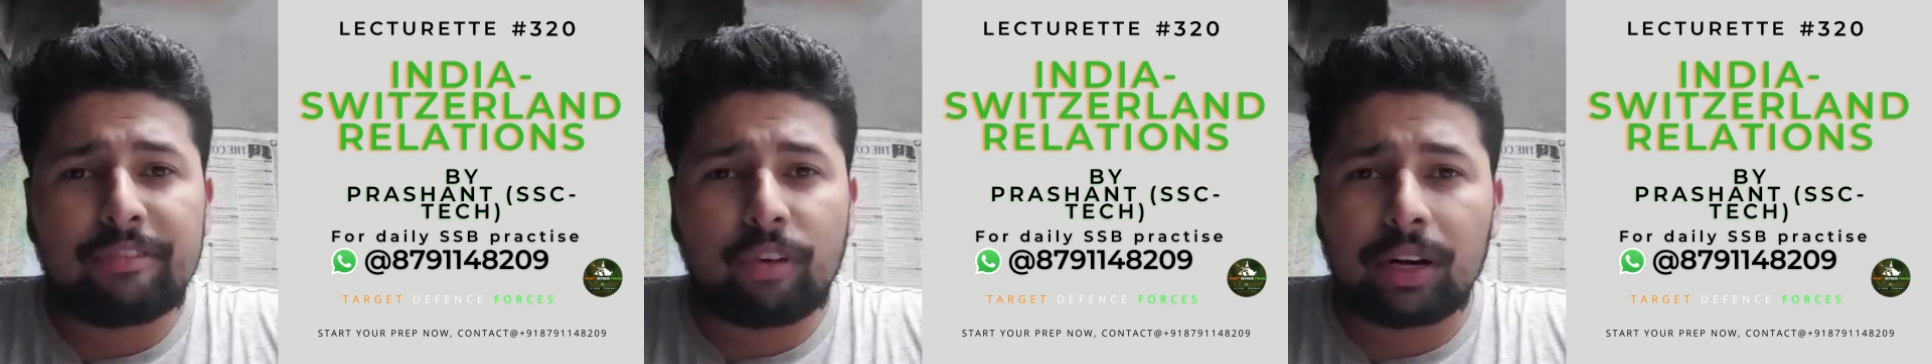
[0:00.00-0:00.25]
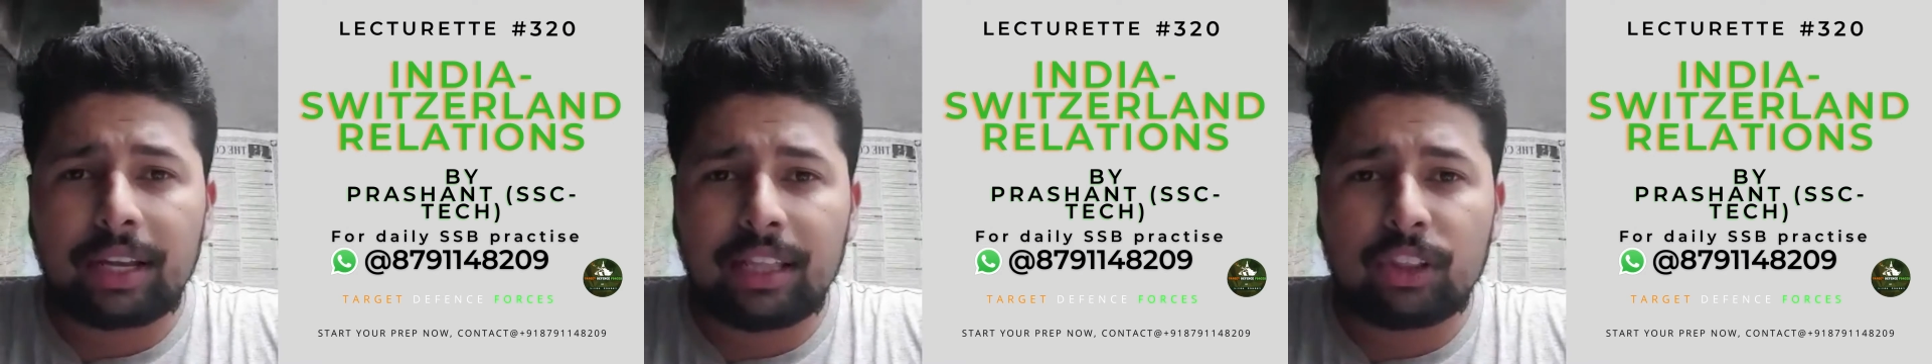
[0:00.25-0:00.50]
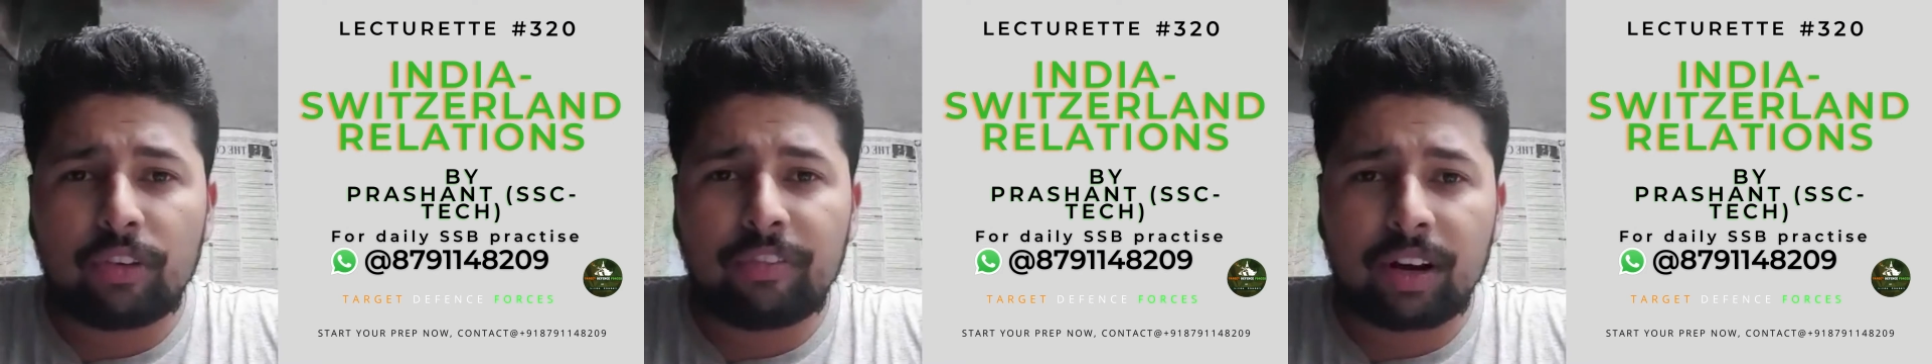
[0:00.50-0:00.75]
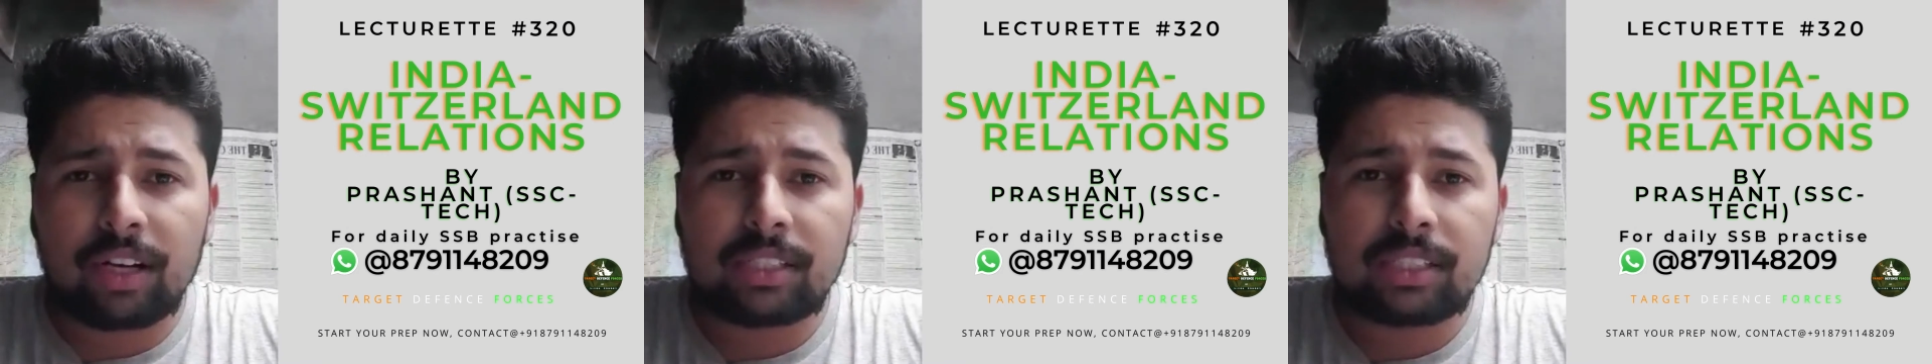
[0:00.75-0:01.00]
14th of
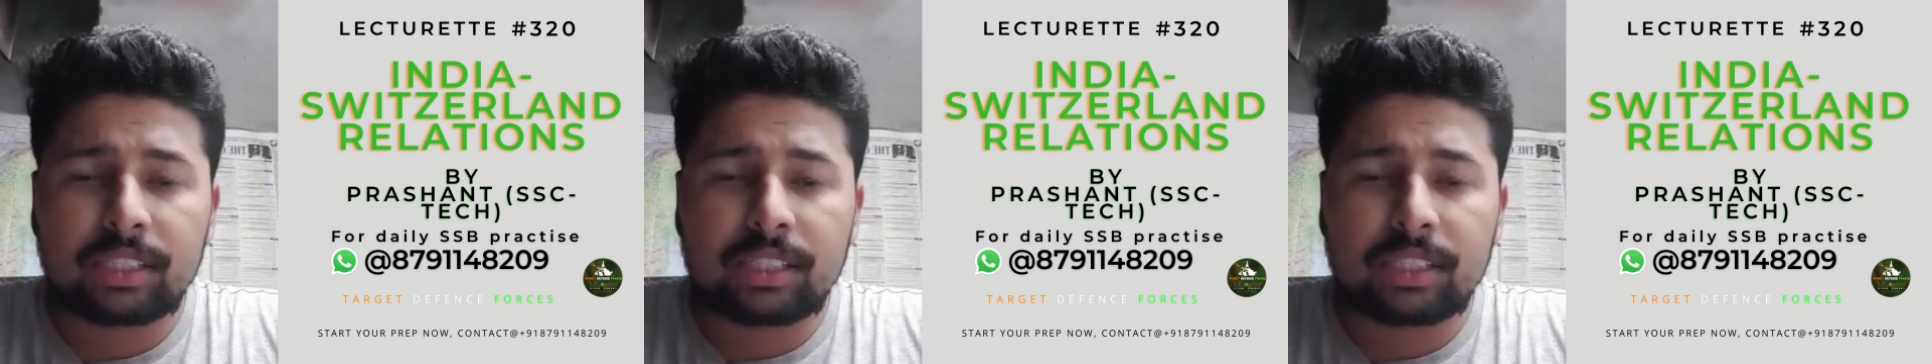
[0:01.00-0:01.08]
august